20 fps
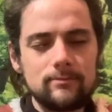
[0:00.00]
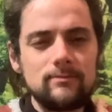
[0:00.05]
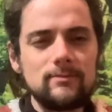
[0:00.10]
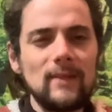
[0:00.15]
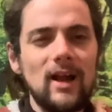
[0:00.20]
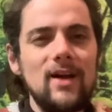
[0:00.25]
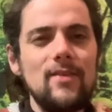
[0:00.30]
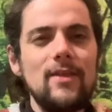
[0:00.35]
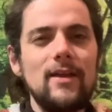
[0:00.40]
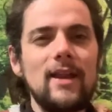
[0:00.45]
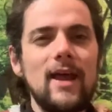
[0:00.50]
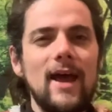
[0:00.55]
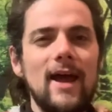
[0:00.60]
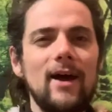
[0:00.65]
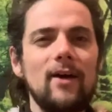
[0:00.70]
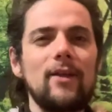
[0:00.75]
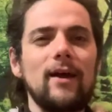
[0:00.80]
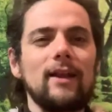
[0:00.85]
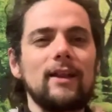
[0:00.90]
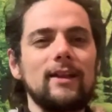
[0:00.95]
And then
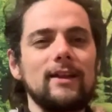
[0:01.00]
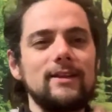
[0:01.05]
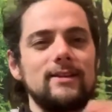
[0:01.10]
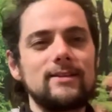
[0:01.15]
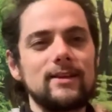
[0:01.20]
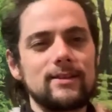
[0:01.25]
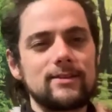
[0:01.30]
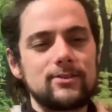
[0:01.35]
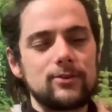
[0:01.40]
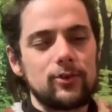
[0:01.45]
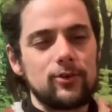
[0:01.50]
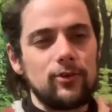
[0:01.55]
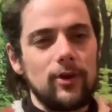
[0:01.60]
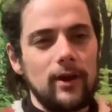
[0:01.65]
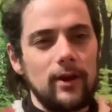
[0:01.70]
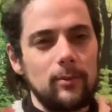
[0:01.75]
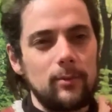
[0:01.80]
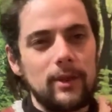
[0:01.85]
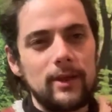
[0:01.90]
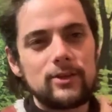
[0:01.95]
how that leads us to create
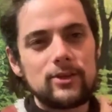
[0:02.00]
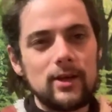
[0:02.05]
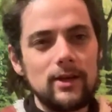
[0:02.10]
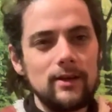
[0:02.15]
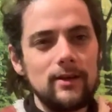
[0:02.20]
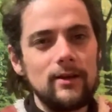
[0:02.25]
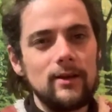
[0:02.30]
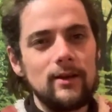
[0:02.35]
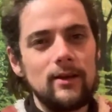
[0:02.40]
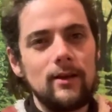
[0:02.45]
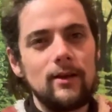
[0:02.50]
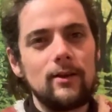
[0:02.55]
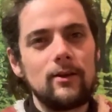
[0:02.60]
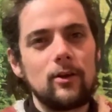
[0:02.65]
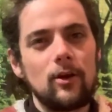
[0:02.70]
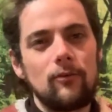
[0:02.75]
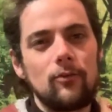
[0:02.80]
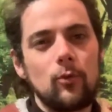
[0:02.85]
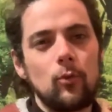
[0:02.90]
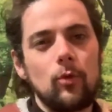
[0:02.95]
a picture
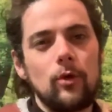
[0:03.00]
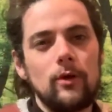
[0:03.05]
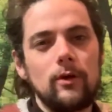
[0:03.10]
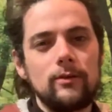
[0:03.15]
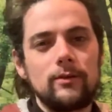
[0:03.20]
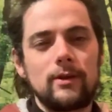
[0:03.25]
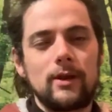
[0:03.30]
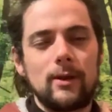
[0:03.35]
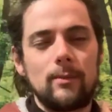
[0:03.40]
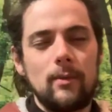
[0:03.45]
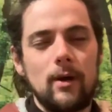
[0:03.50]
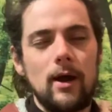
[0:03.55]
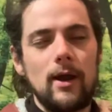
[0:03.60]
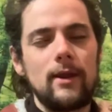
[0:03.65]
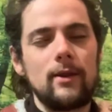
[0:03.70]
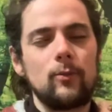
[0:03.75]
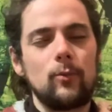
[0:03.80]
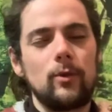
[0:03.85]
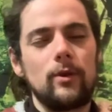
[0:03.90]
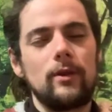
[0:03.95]
of the world in our mind,
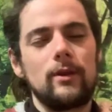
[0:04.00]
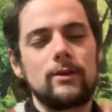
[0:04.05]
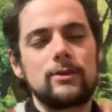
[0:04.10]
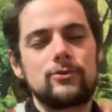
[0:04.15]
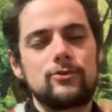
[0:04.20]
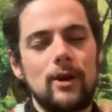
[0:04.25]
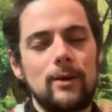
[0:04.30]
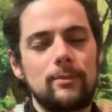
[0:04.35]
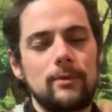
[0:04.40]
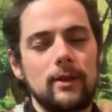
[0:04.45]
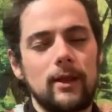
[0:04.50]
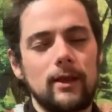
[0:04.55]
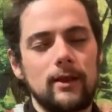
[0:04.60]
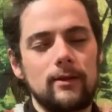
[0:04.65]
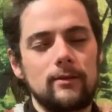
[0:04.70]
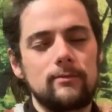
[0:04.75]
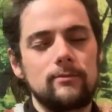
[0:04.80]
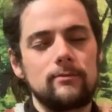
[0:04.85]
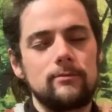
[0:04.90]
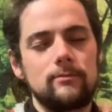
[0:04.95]
and we extrapolate
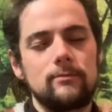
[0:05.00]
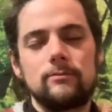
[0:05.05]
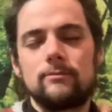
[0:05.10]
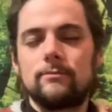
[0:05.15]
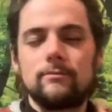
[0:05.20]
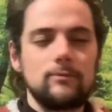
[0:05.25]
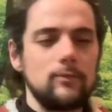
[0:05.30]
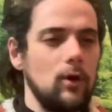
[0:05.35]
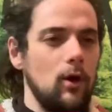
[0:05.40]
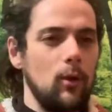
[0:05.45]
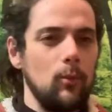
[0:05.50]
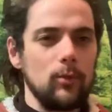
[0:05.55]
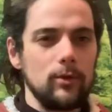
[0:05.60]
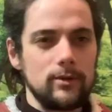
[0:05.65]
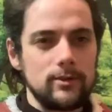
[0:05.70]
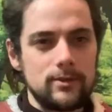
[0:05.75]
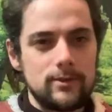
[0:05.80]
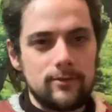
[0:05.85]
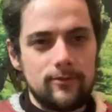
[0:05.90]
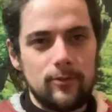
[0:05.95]

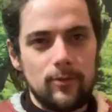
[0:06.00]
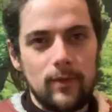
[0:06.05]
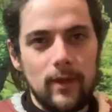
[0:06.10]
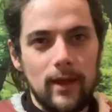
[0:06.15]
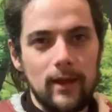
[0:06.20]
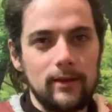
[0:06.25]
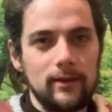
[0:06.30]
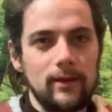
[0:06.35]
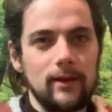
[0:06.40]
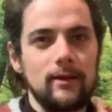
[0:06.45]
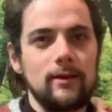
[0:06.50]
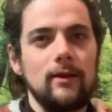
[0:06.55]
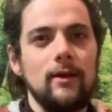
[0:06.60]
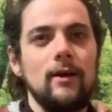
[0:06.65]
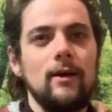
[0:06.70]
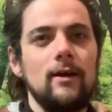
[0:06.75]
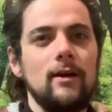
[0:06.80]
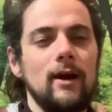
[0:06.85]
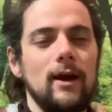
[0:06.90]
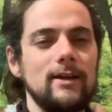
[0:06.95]
onwards from there,
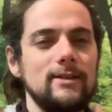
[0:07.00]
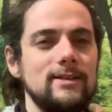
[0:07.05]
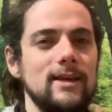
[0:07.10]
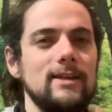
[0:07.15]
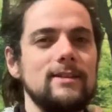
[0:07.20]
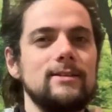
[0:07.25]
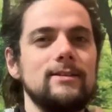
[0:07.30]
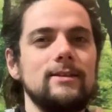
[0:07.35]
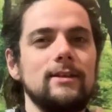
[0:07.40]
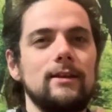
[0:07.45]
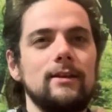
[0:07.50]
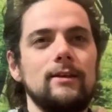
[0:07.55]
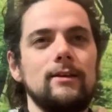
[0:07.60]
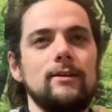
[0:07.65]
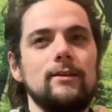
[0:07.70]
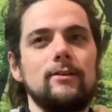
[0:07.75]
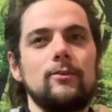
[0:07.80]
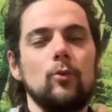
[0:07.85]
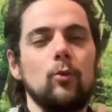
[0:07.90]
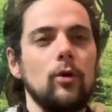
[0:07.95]

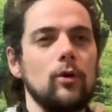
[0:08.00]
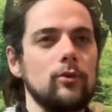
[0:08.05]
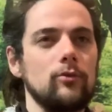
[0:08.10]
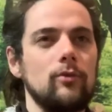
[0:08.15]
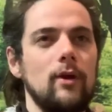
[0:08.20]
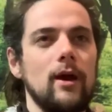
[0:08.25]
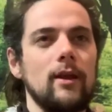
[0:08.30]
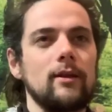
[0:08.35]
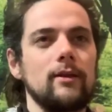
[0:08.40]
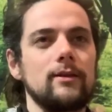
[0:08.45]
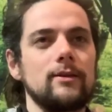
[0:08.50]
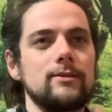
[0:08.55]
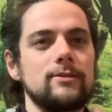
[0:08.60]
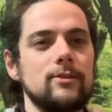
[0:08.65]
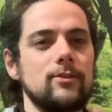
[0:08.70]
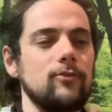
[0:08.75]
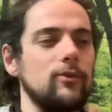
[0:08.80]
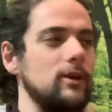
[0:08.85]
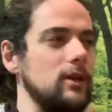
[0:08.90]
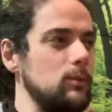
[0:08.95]
Identity, the world around us, a
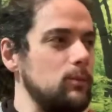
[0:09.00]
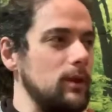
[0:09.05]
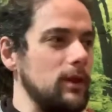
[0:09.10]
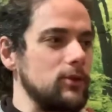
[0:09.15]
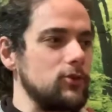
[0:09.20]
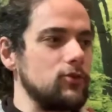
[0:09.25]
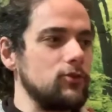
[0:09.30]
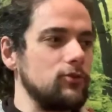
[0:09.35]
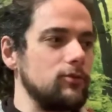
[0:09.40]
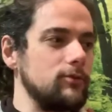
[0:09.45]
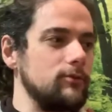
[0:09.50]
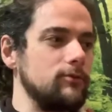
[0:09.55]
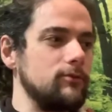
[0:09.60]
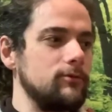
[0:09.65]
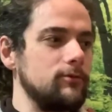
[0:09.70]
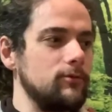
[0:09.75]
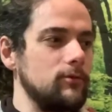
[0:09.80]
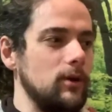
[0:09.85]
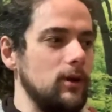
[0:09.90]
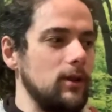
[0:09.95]
3D picture of
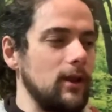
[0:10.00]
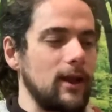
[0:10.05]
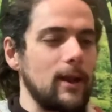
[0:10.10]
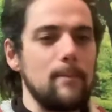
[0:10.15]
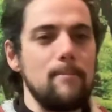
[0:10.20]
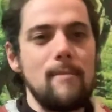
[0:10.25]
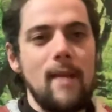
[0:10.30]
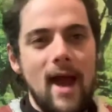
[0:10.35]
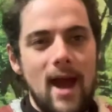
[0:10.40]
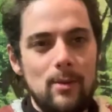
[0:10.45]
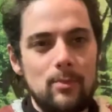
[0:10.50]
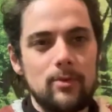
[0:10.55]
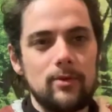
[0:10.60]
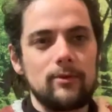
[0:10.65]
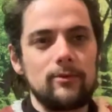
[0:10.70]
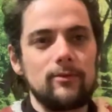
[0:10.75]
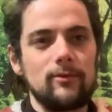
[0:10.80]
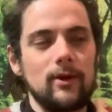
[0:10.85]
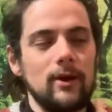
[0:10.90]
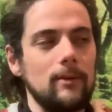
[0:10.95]
like a map
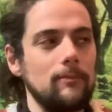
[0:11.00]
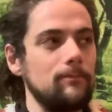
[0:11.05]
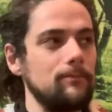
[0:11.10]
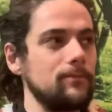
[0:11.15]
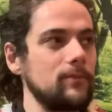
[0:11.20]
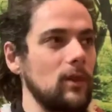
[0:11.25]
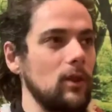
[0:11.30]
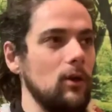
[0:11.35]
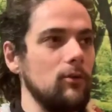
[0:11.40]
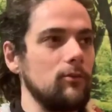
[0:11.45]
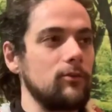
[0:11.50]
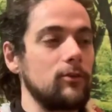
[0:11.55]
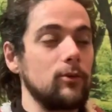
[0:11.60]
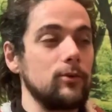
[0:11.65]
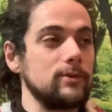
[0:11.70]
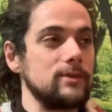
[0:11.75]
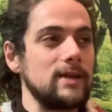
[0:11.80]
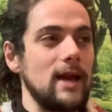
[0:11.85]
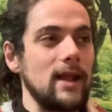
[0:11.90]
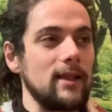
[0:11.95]
of
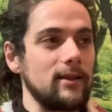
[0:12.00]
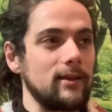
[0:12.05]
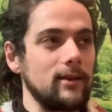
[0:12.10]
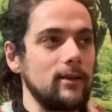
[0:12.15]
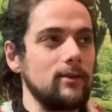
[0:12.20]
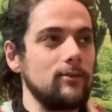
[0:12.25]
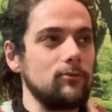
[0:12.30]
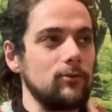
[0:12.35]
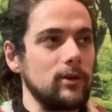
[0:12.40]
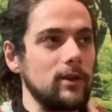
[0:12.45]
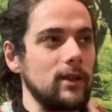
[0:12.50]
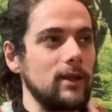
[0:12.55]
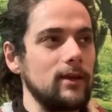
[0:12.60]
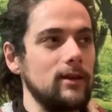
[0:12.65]
causality, really.